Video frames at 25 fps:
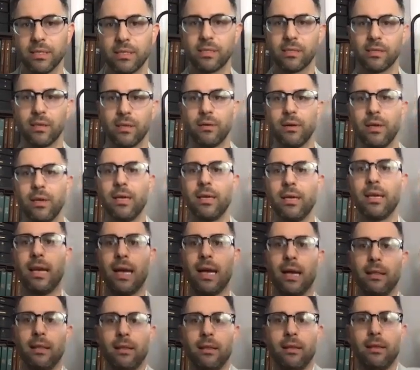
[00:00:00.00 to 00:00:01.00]
So,
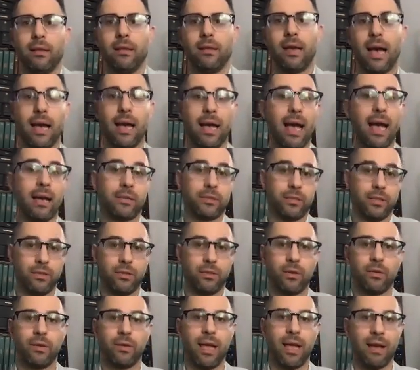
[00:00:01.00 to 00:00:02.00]
and I actually
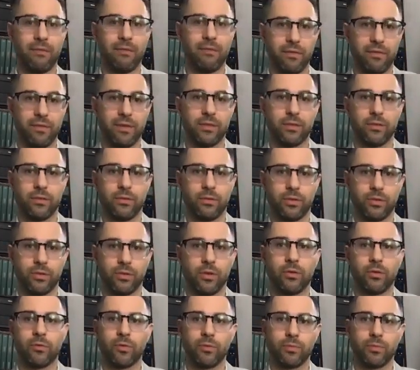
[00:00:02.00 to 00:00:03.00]
don't have a physical
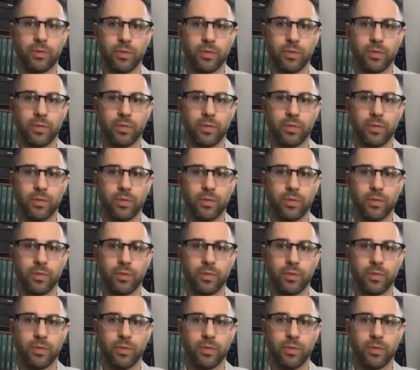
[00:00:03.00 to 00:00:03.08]
showroom.